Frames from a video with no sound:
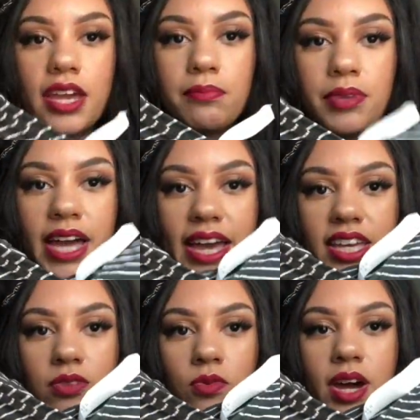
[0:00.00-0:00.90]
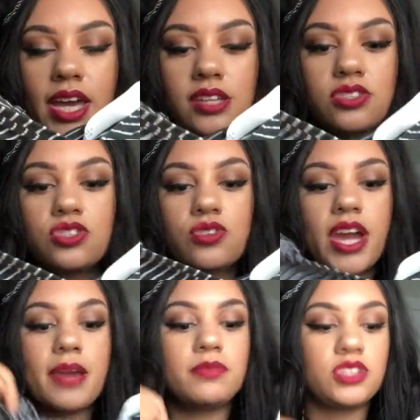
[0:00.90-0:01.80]
like black and white
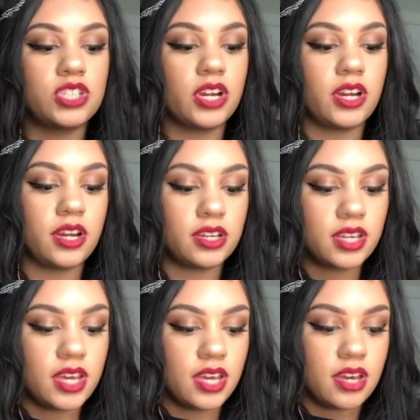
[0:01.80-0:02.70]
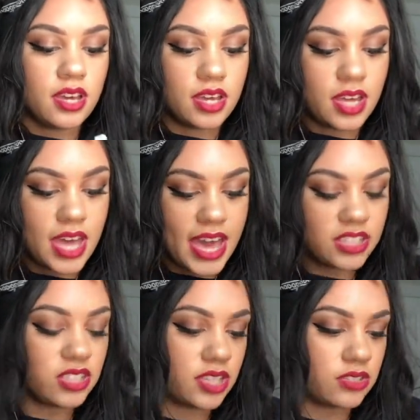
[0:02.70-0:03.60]
striped shirt.
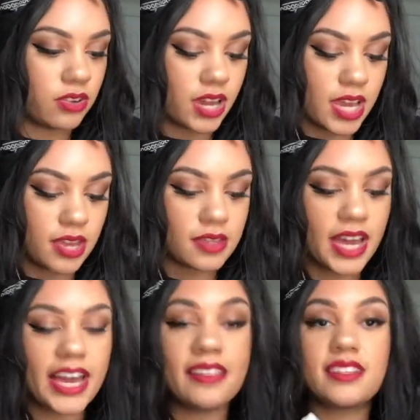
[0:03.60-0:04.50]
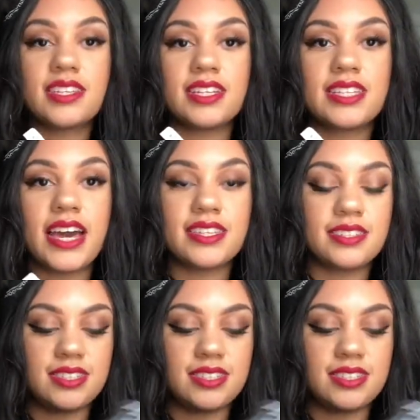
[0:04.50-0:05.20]
Actually, it's gray. I got this in a size